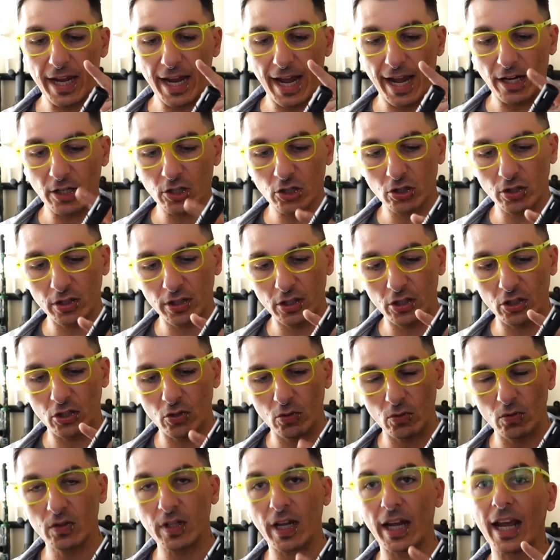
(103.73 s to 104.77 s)
actually
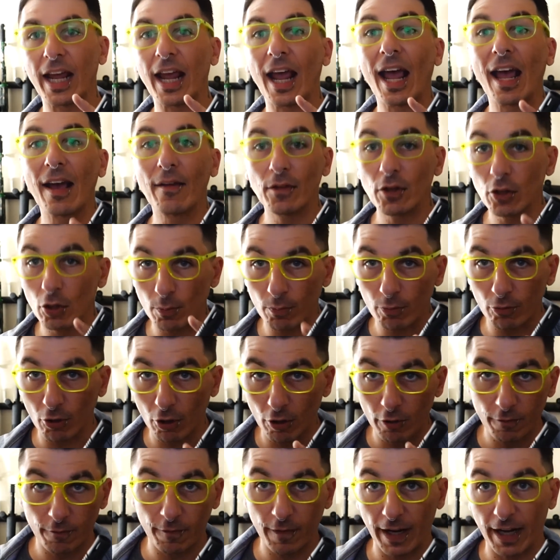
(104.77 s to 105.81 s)
use a heavier
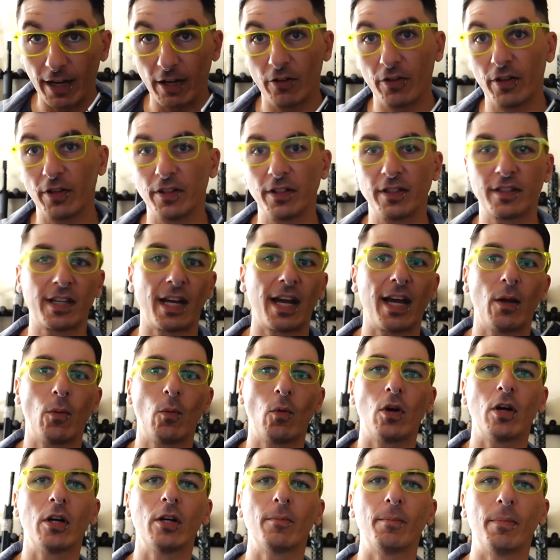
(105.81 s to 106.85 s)
profile than the
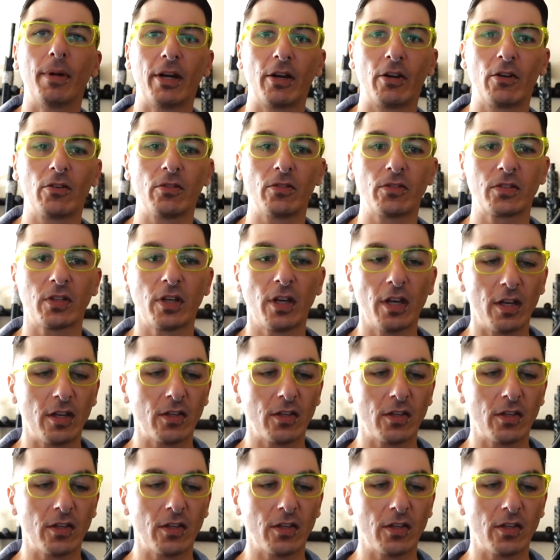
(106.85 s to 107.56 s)
Taiwan barrels,